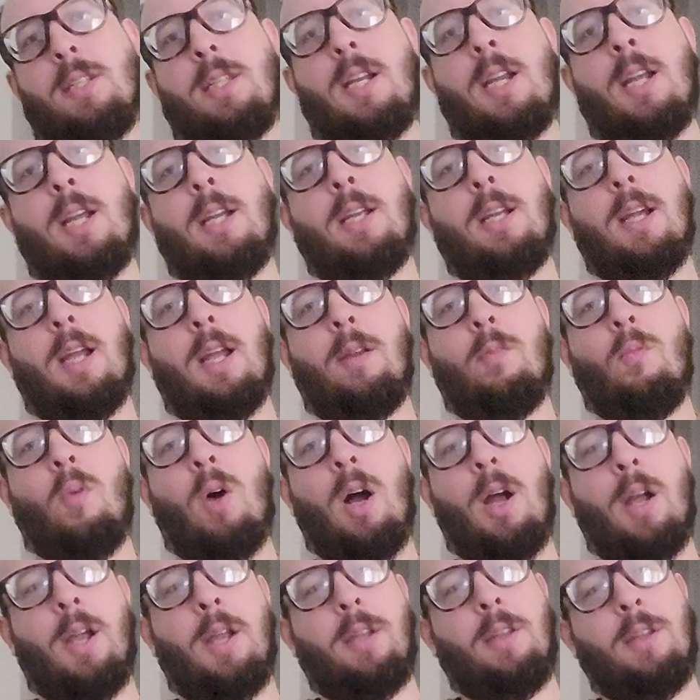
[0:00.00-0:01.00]
today, and
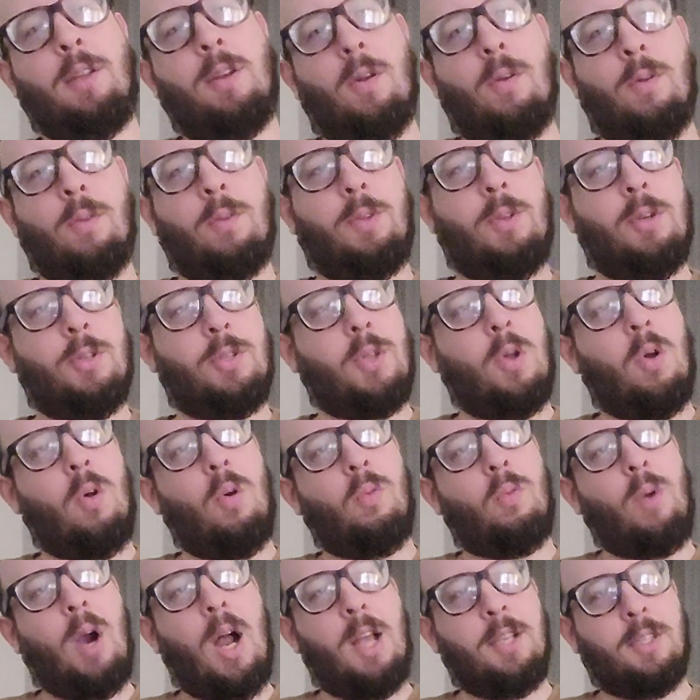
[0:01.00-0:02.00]
why, you know, there's the
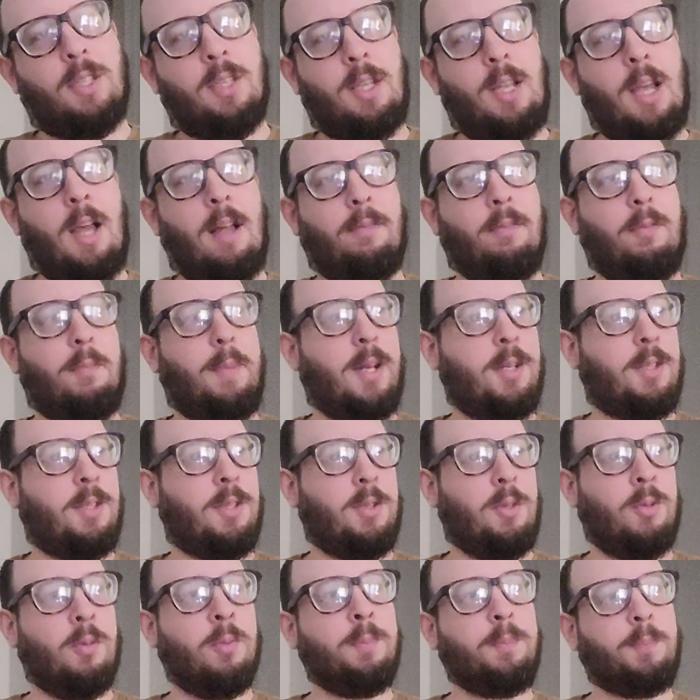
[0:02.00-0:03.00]
whole rise of the alphabet
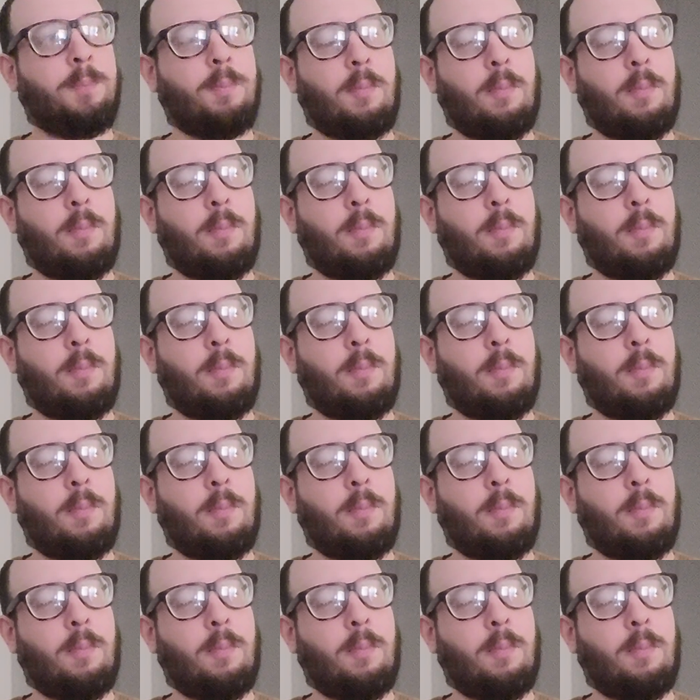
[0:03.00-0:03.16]
soup,